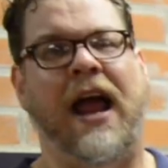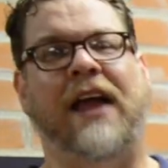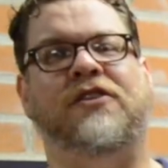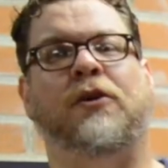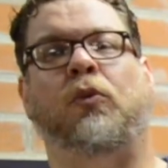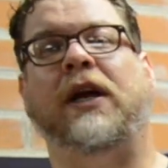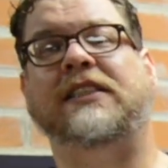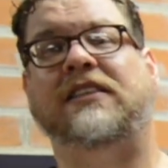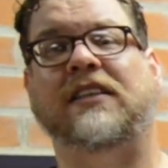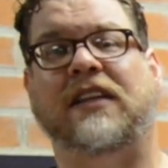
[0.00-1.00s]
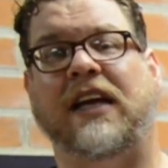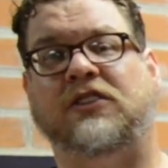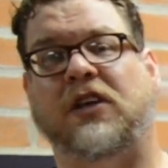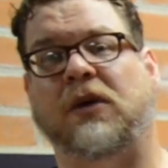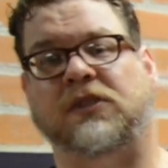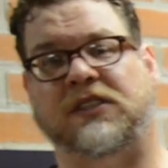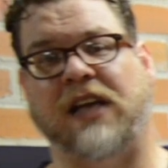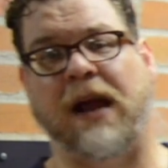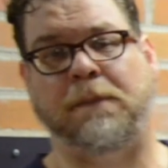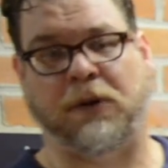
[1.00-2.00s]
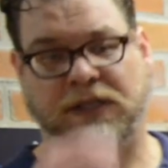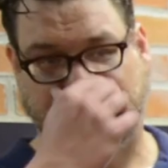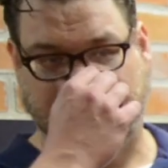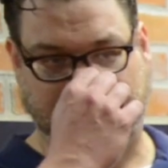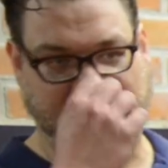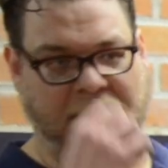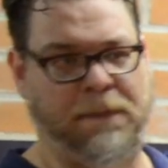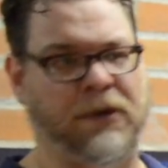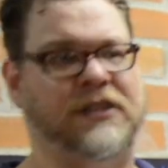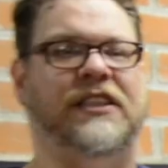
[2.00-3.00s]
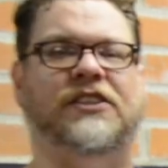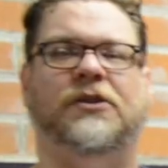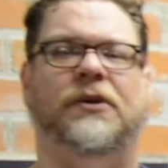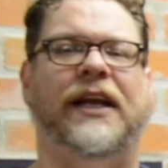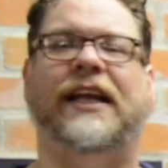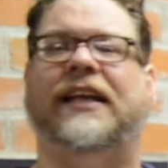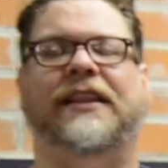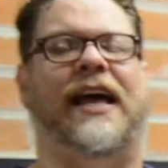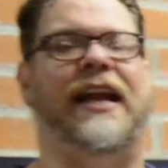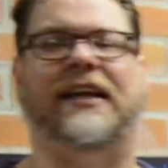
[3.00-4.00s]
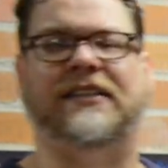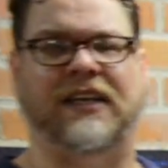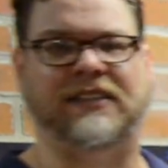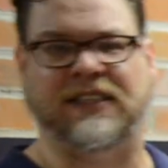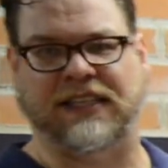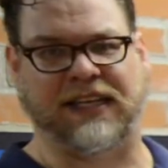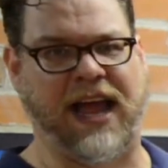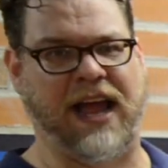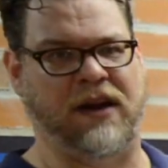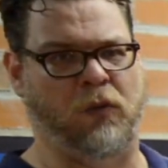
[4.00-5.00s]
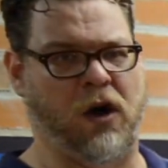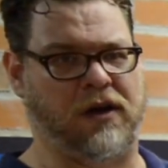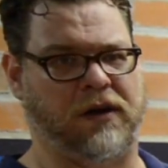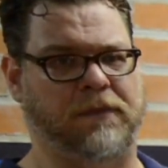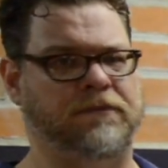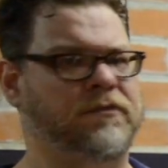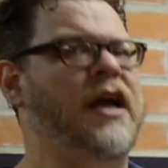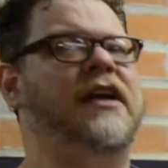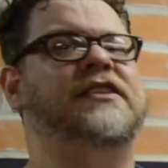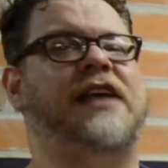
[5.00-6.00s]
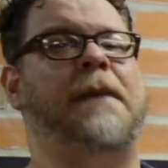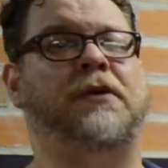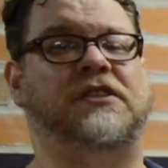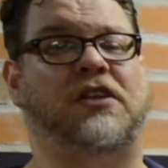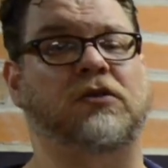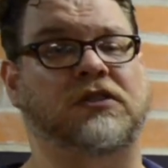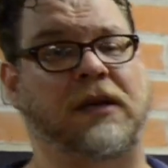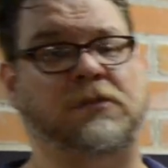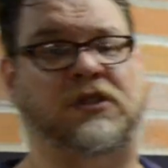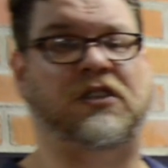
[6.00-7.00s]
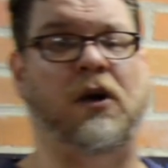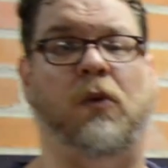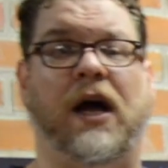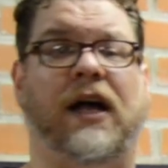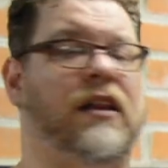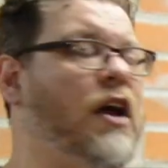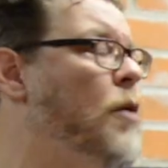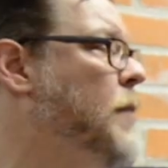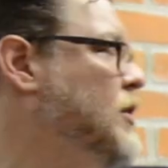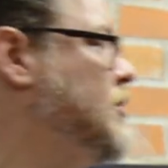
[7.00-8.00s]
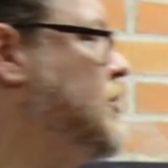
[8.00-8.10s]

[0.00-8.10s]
And the reason they chose cypress is unique in that it doesn't decay in water. Cypress holds up so well, almost